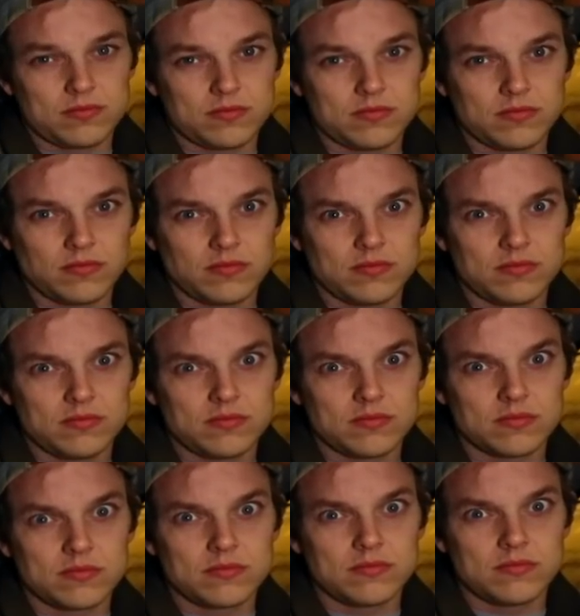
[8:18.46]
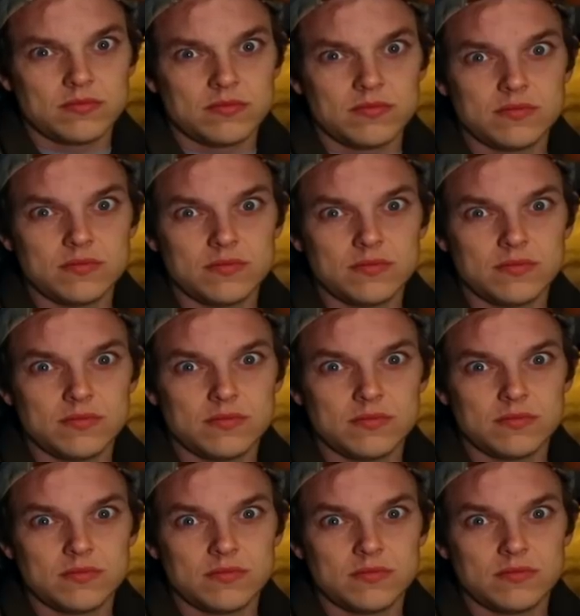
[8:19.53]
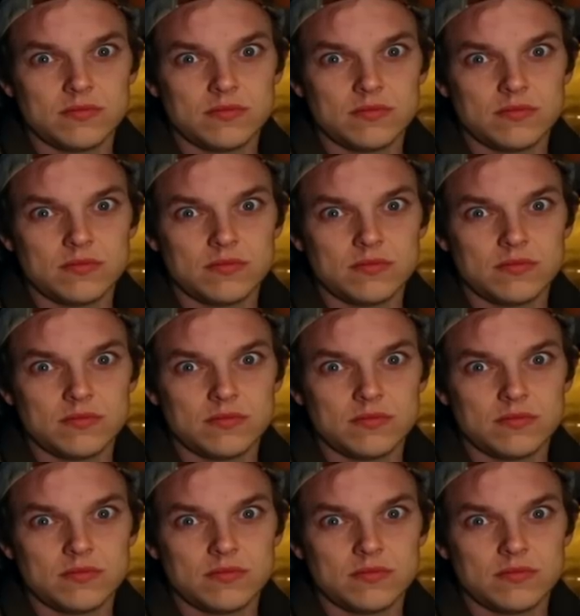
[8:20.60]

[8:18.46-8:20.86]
No words are spoken by the person on screen.